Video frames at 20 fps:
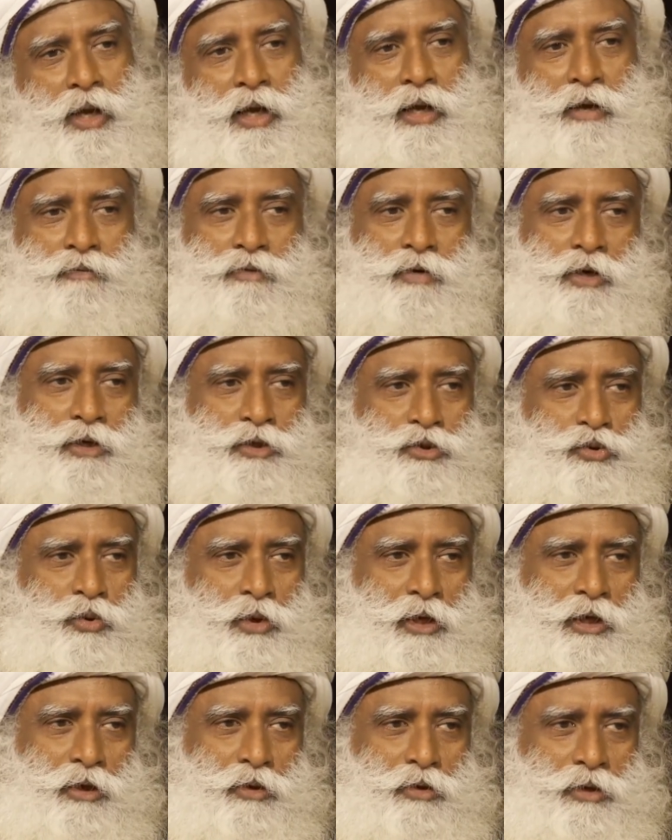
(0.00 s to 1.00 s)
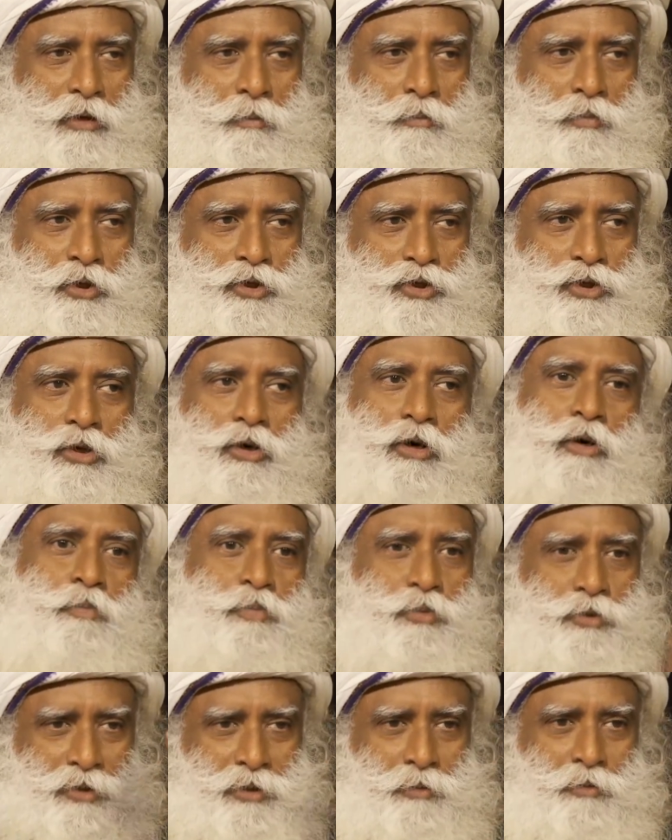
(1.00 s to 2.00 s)
of controlling your temperature or
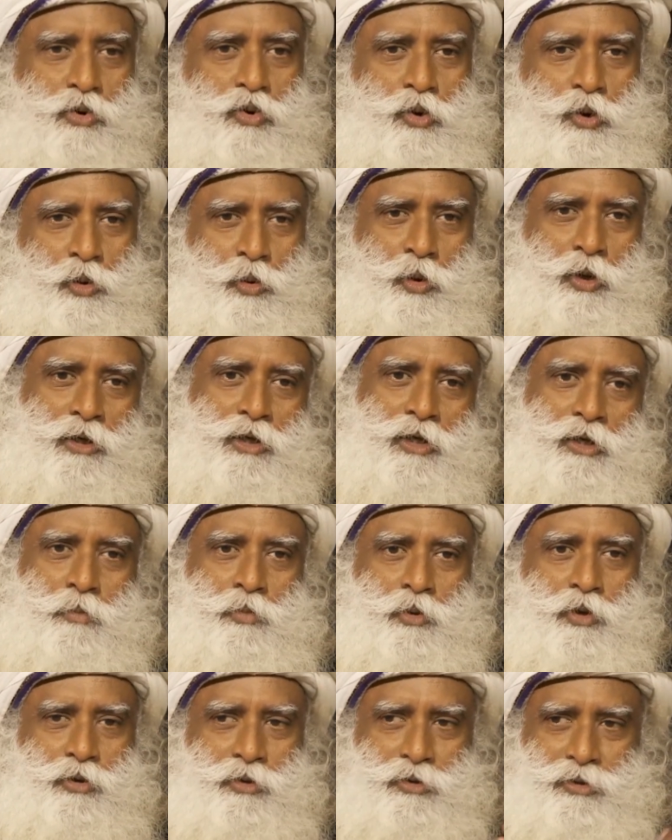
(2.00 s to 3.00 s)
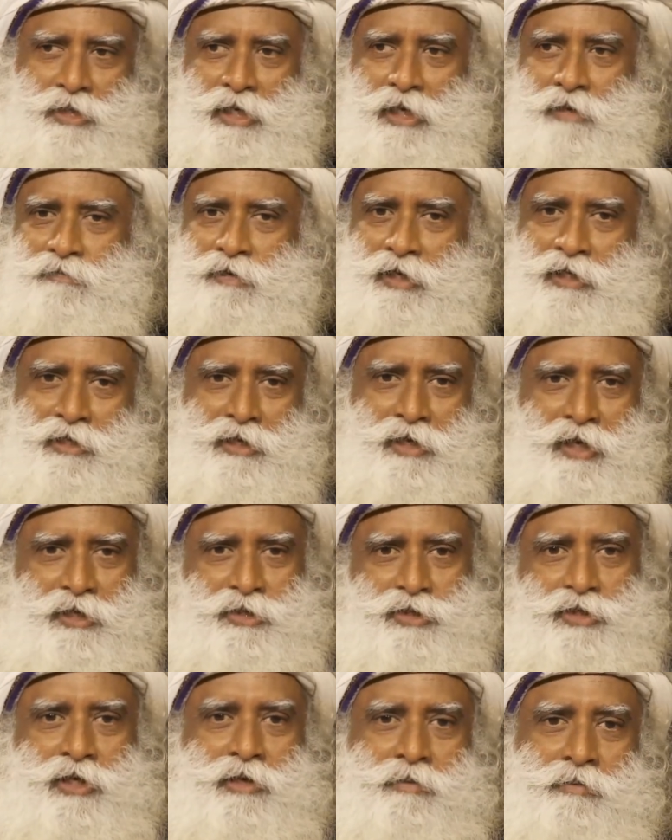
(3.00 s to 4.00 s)
put some cold water upon yourself, eat an ice
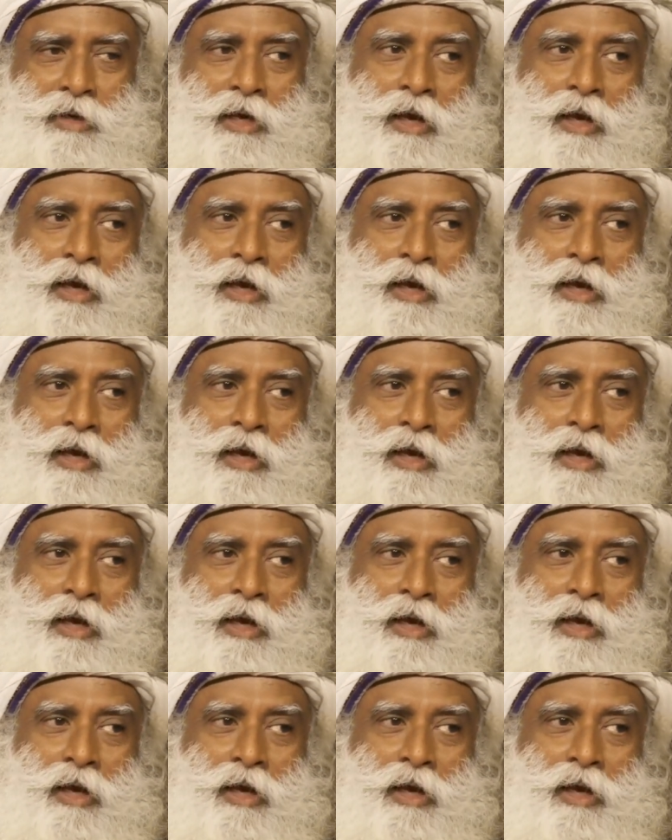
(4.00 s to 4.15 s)
cream.